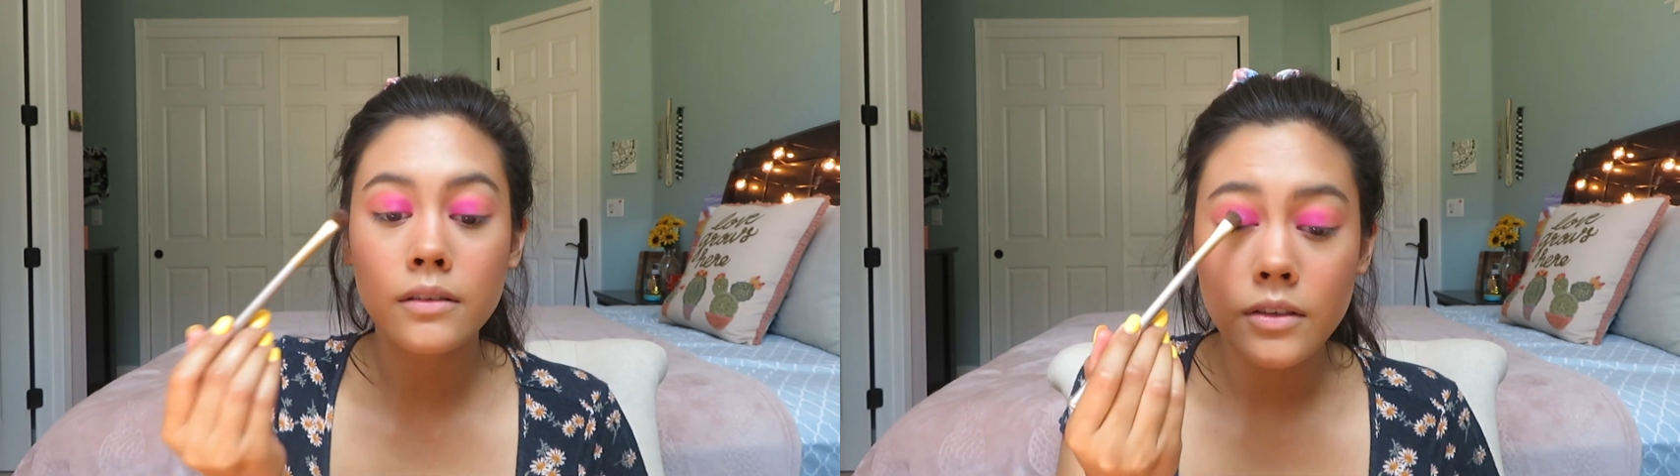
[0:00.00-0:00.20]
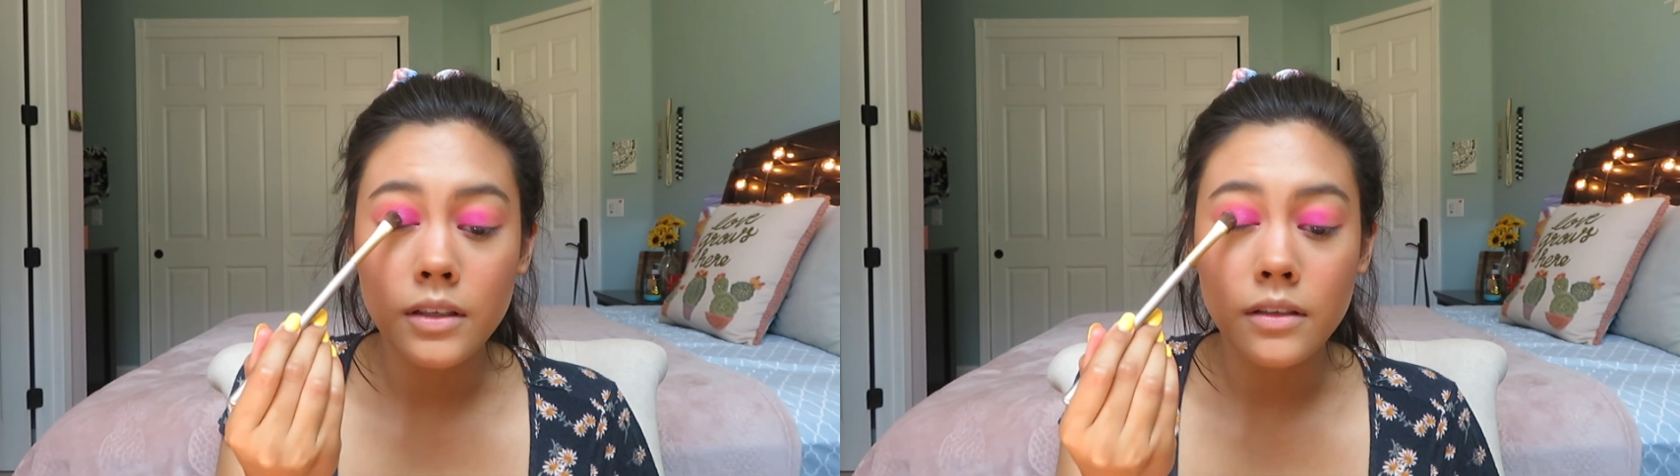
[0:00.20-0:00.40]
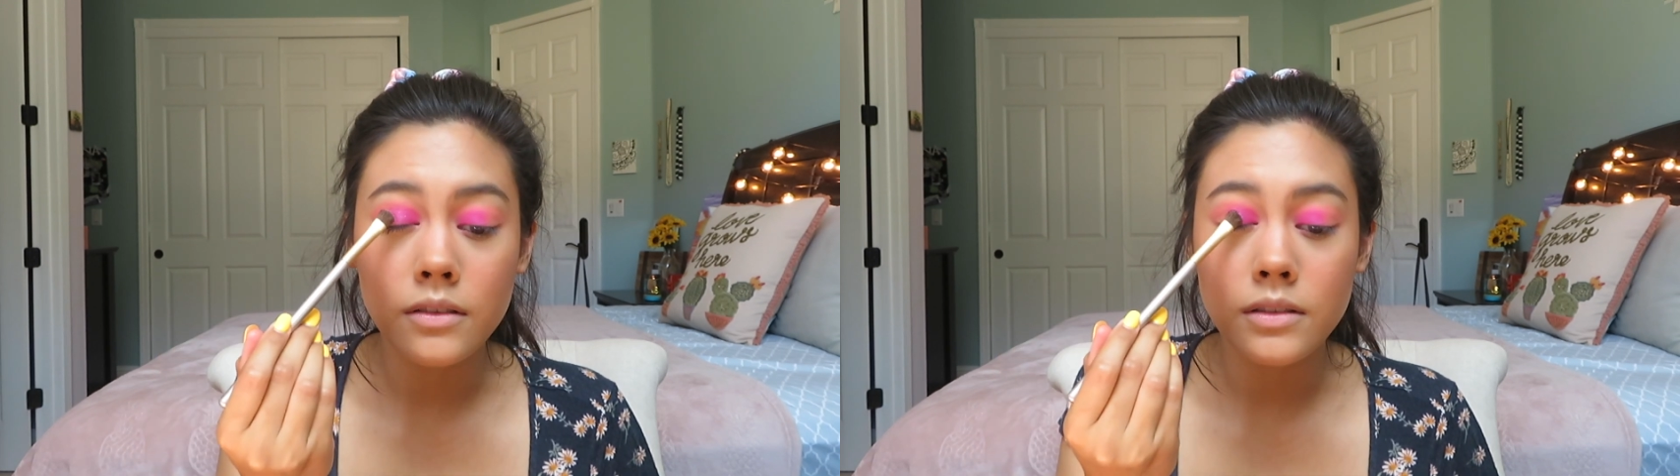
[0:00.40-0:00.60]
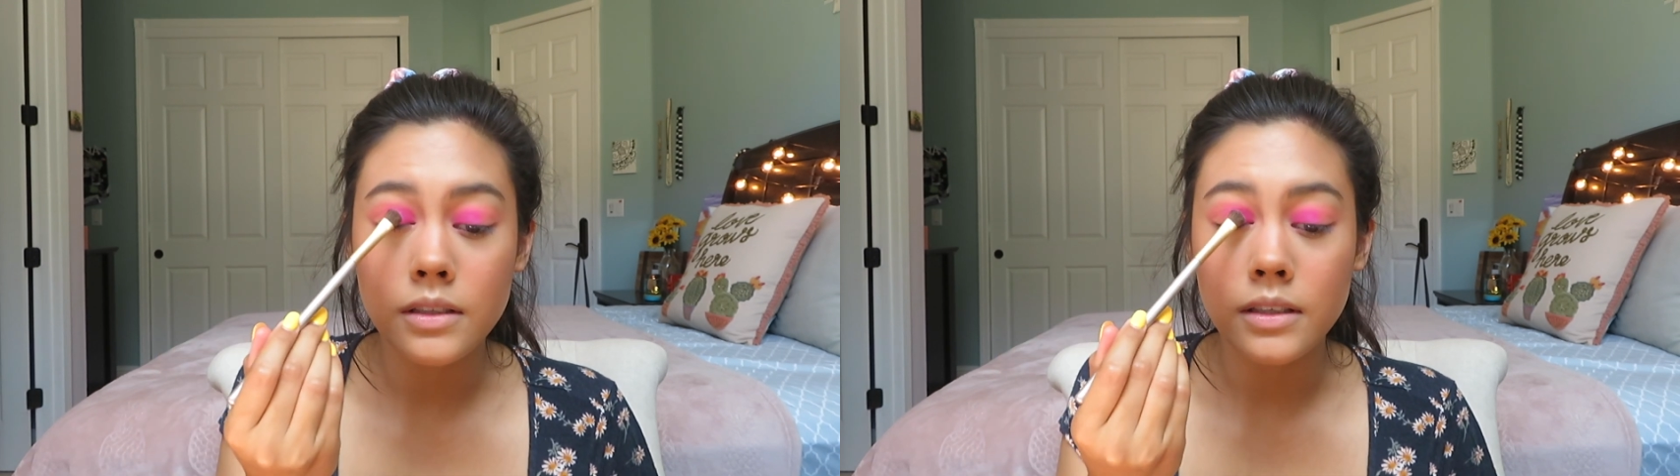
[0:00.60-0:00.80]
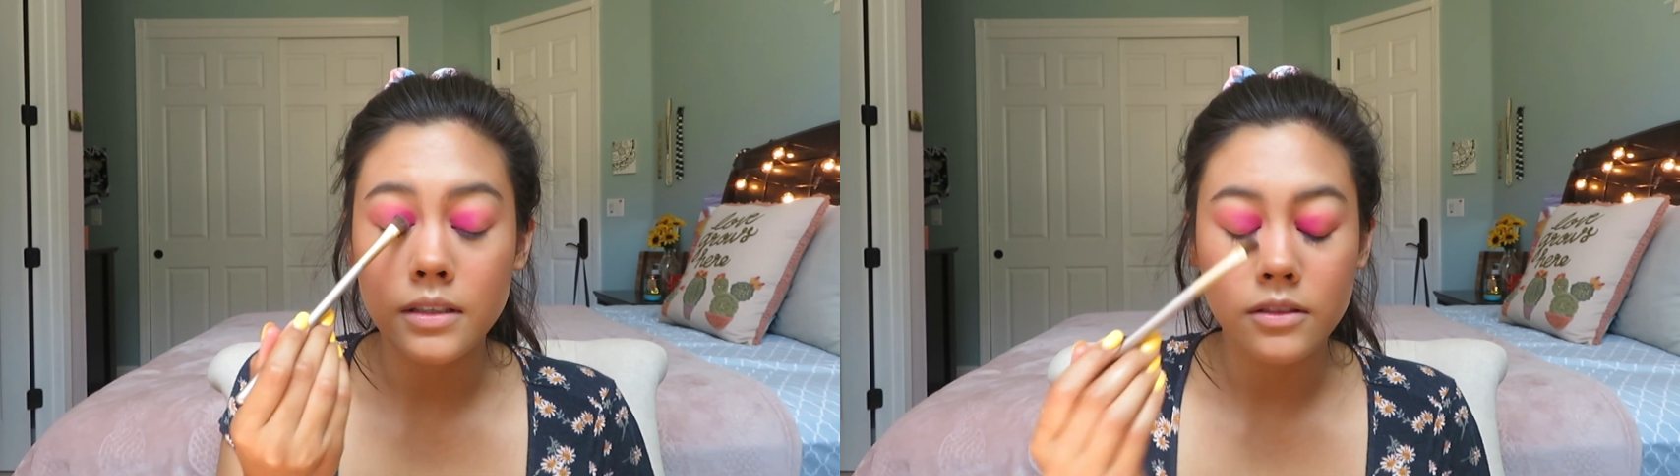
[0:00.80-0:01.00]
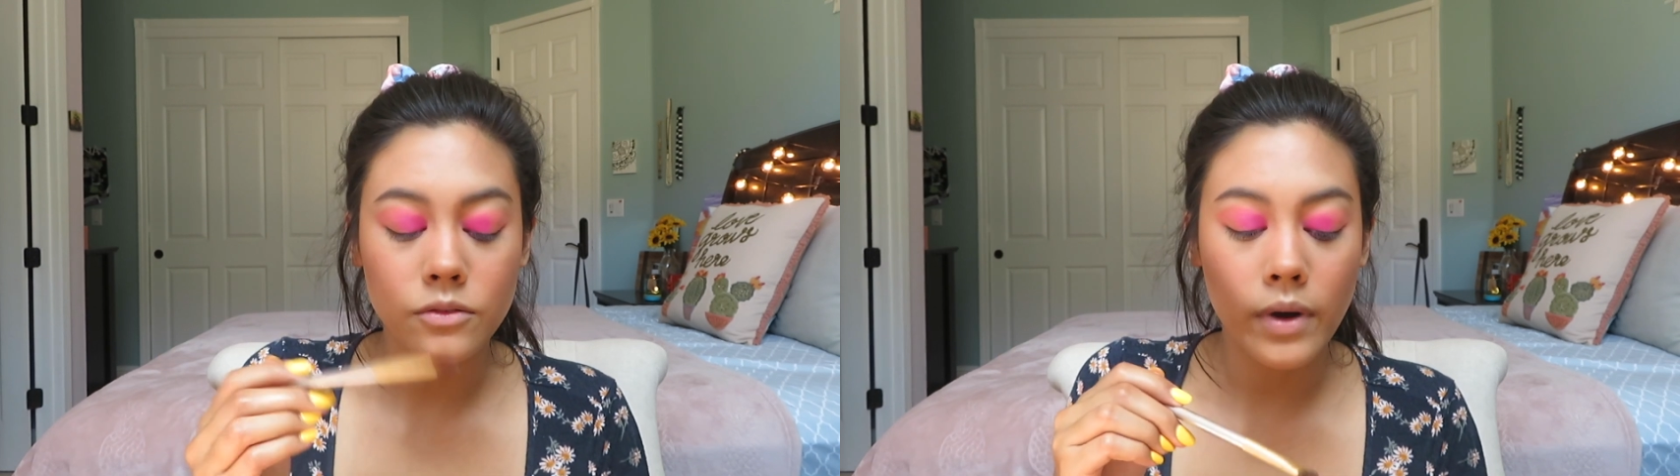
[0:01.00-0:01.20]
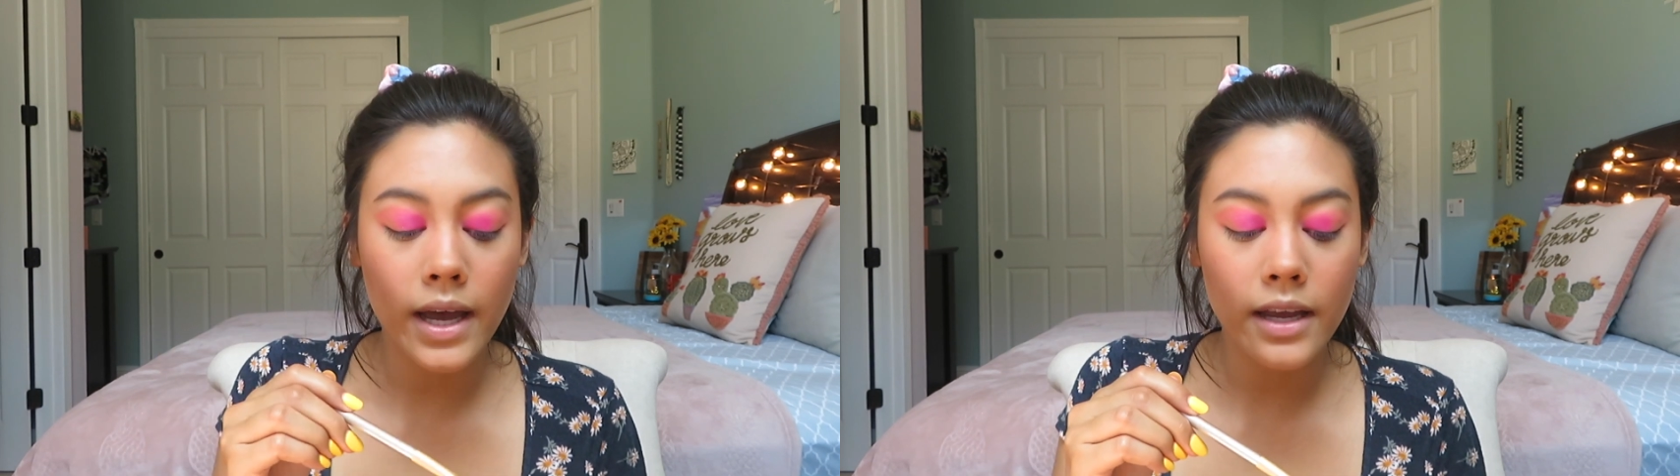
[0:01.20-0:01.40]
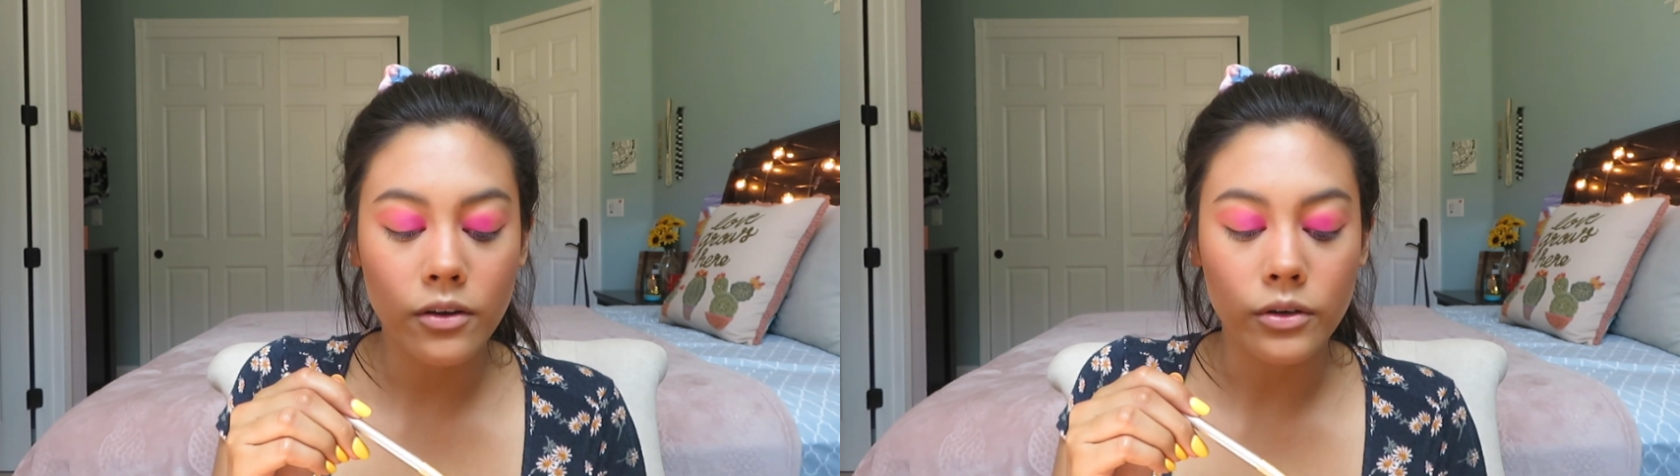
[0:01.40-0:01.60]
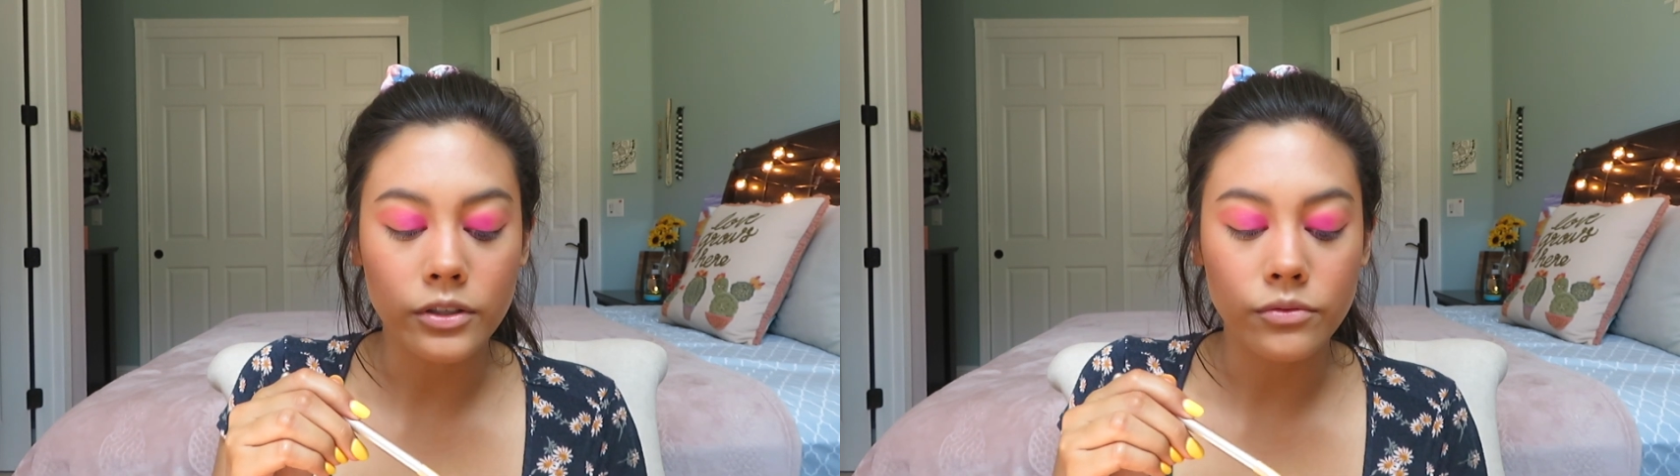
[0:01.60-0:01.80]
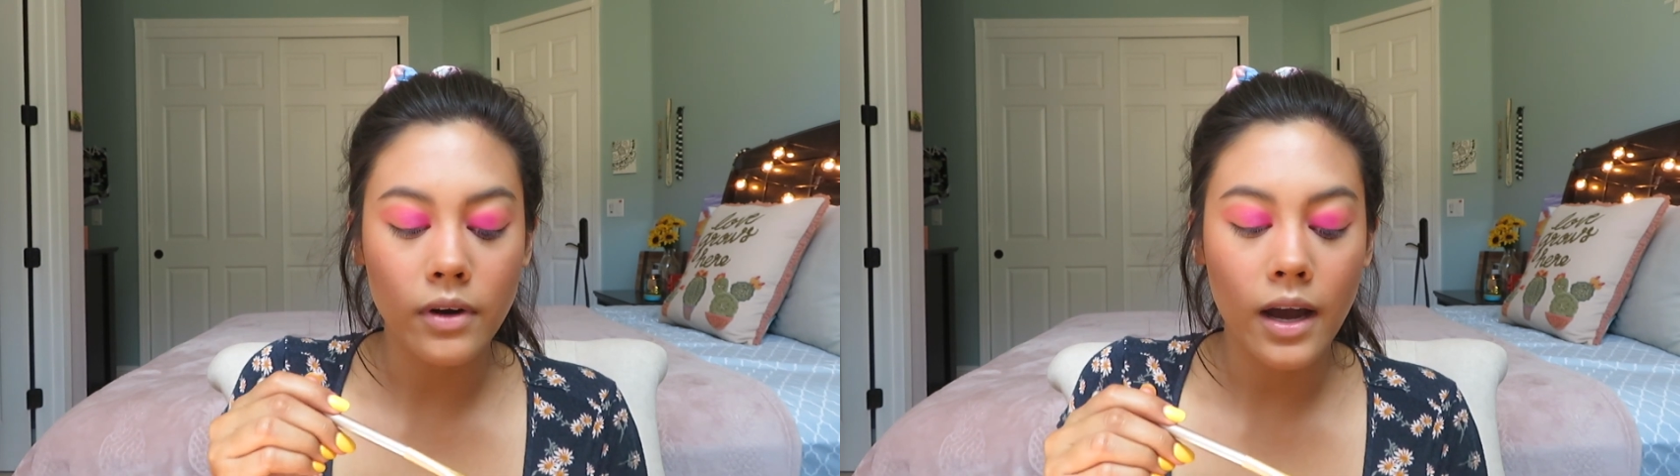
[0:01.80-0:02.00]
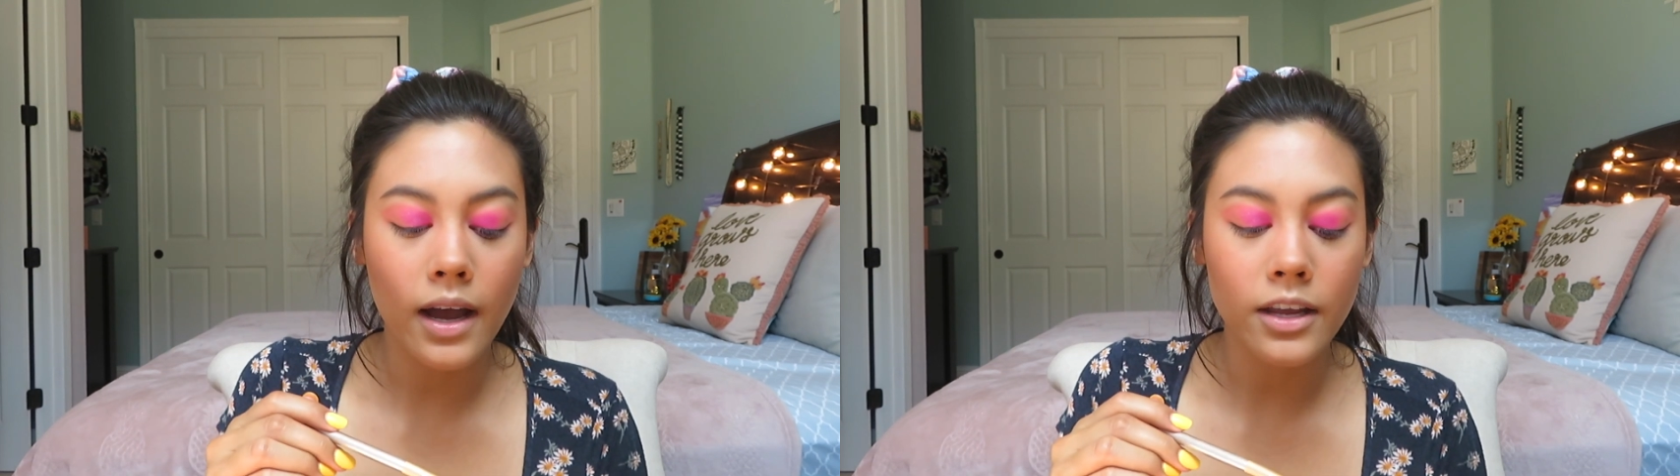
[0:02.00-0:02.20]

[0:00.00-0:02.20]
you can use this wet or dry,